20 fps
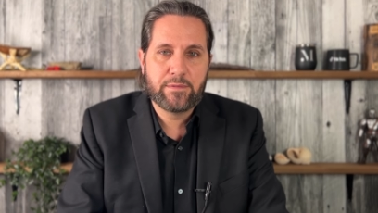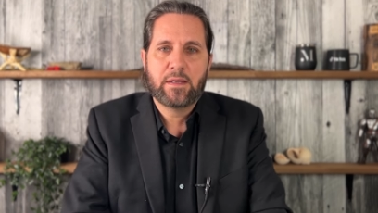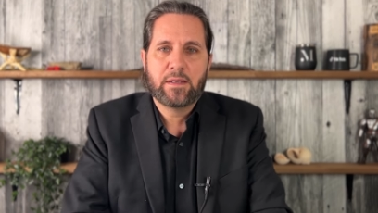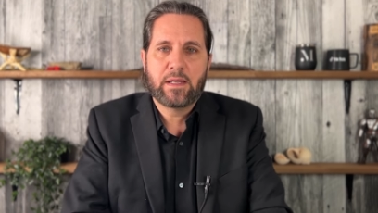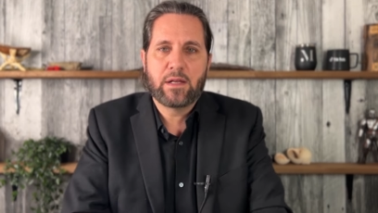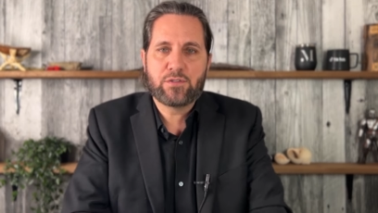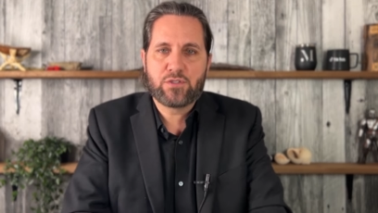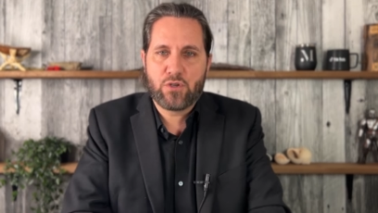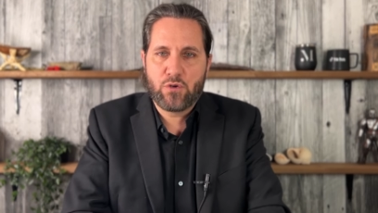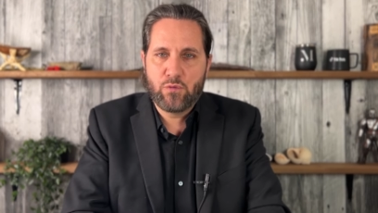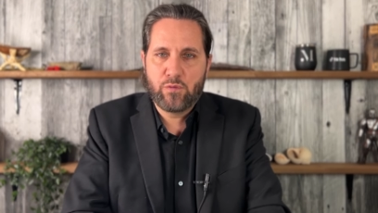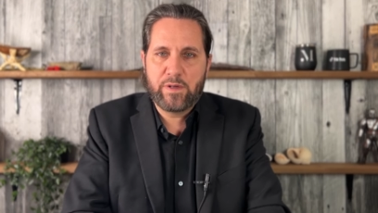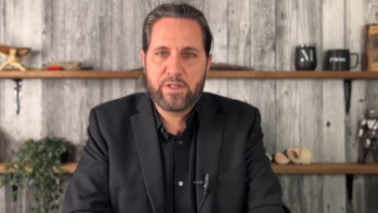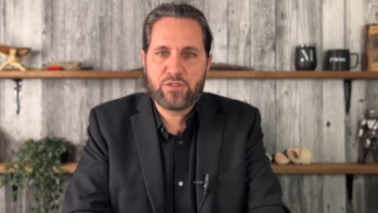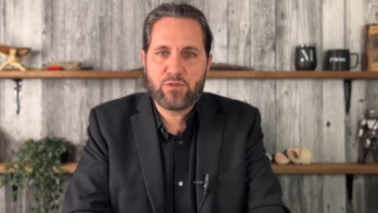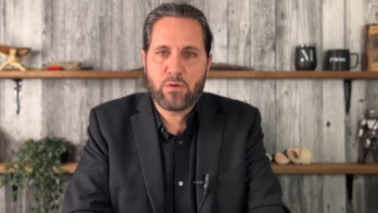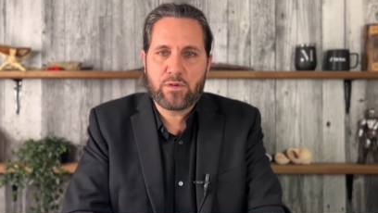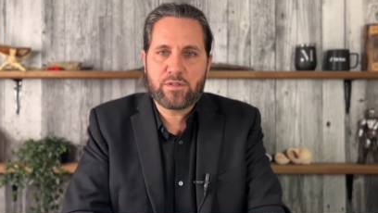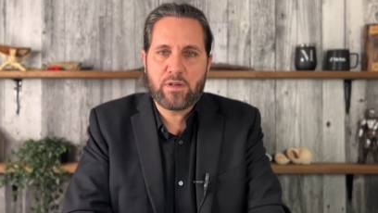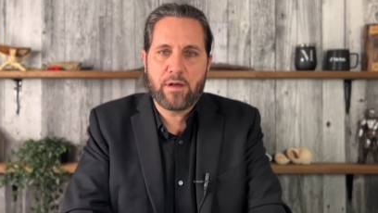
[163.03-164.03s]
Now, school
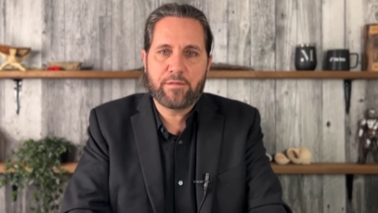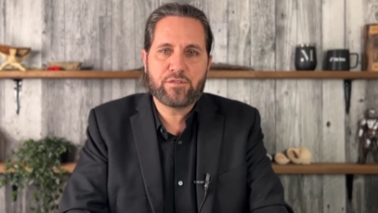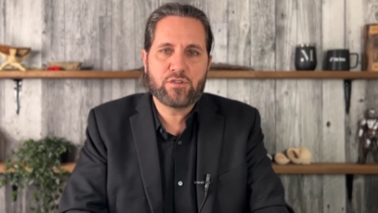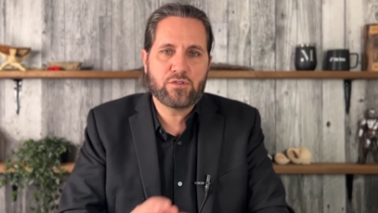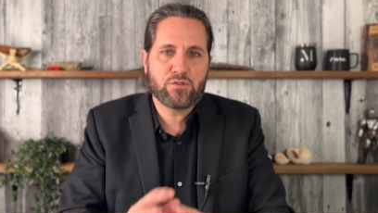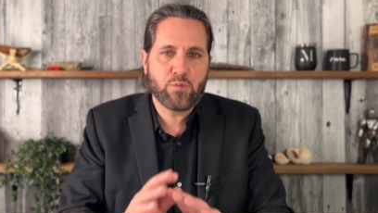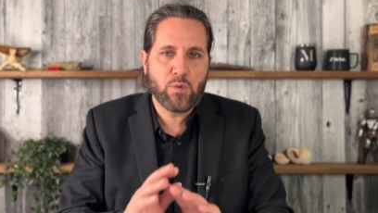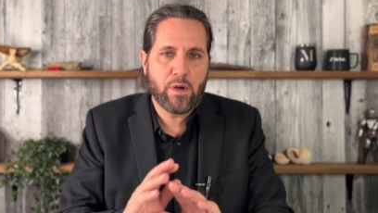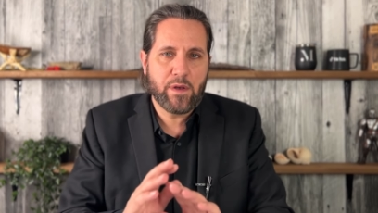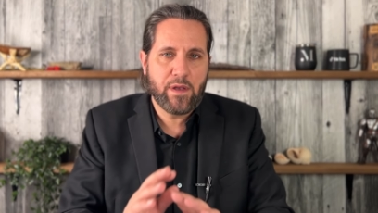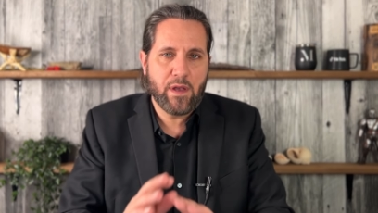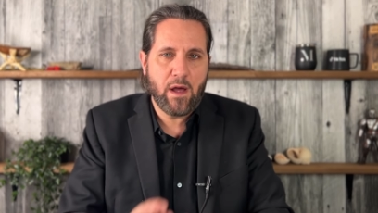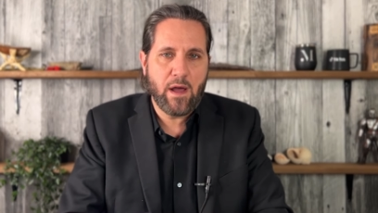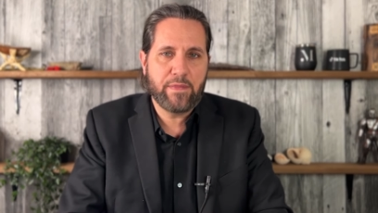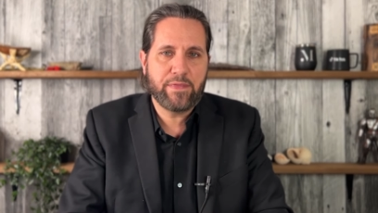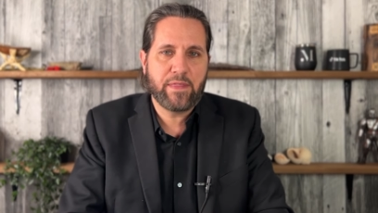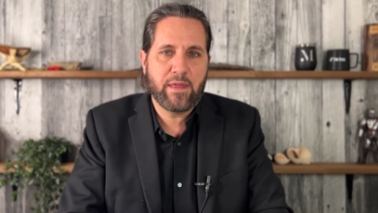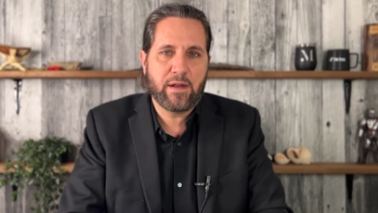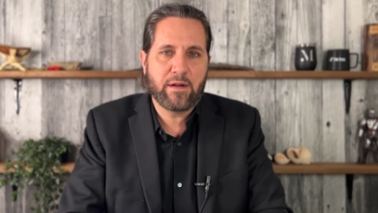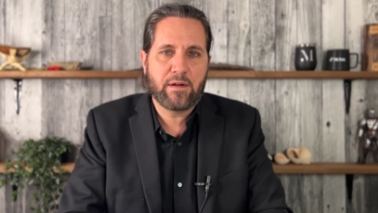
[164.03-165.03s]
resource officers were
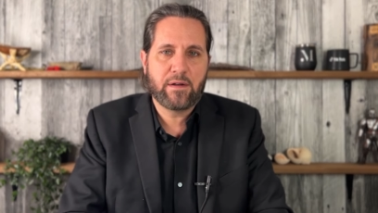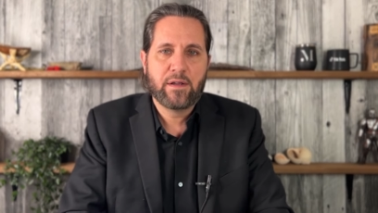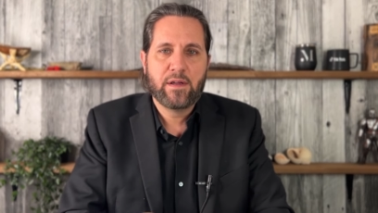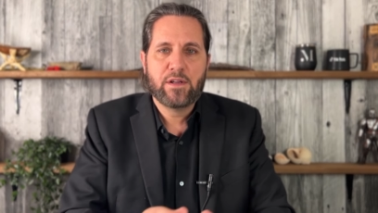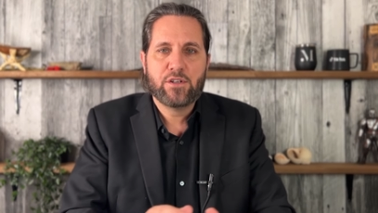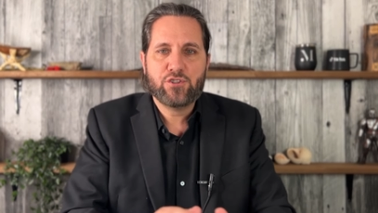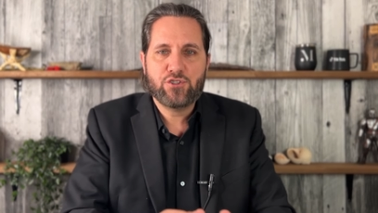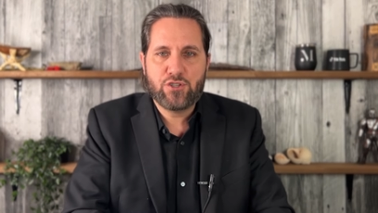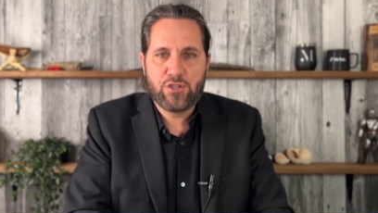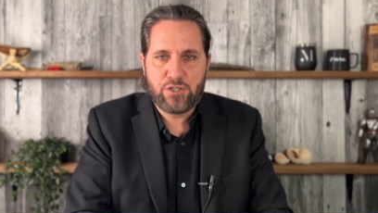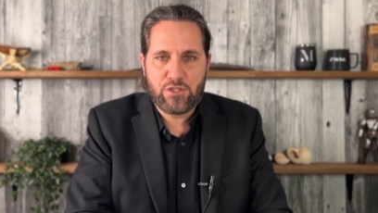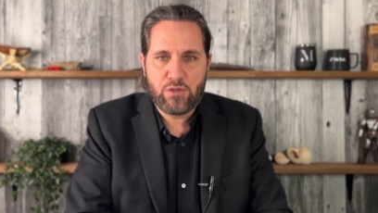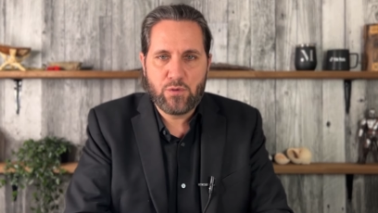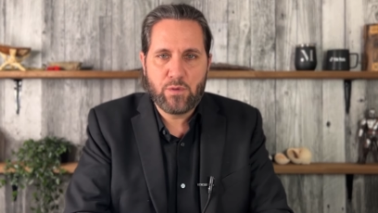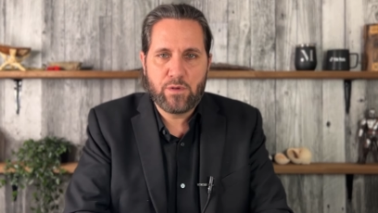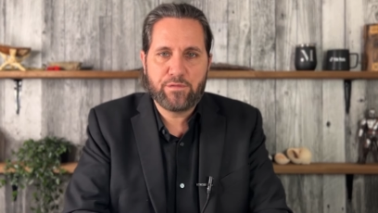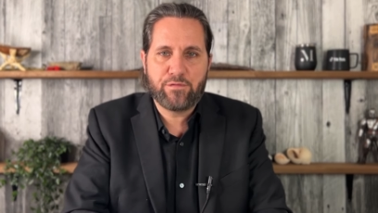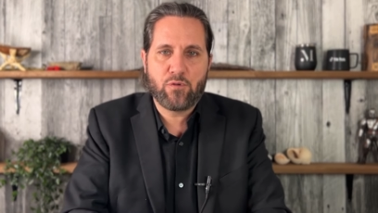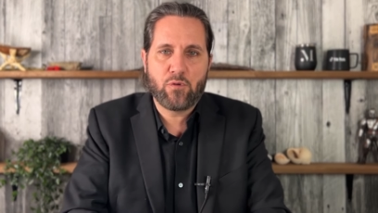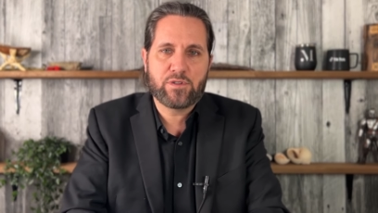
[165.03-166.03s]
not there just to
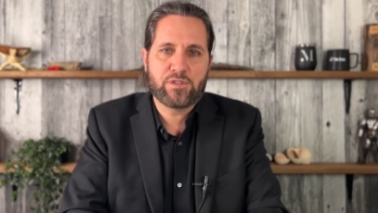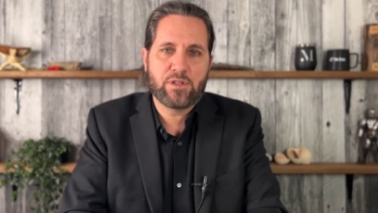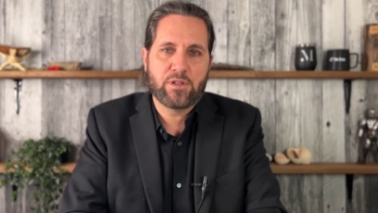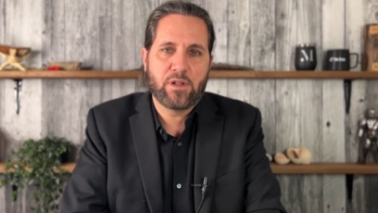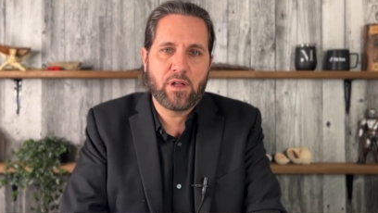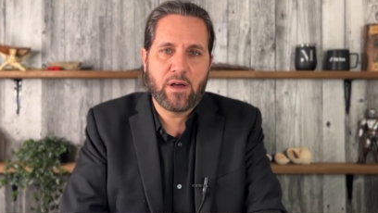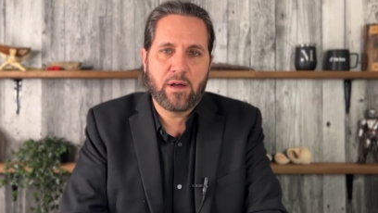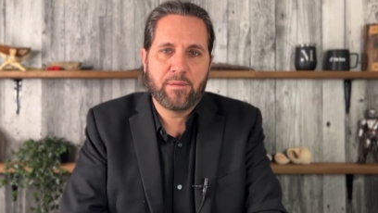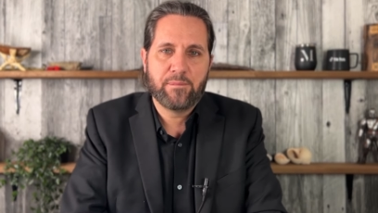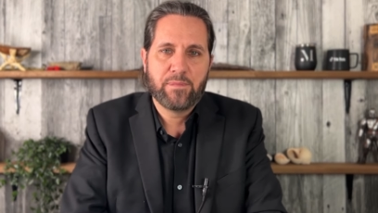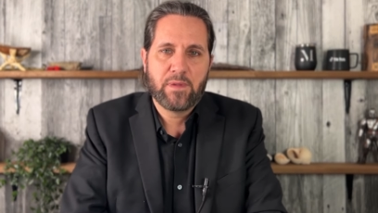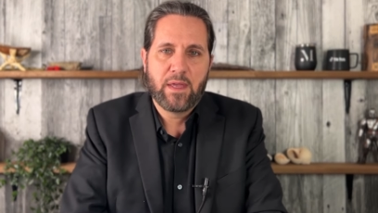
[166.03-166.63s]
enforce the law.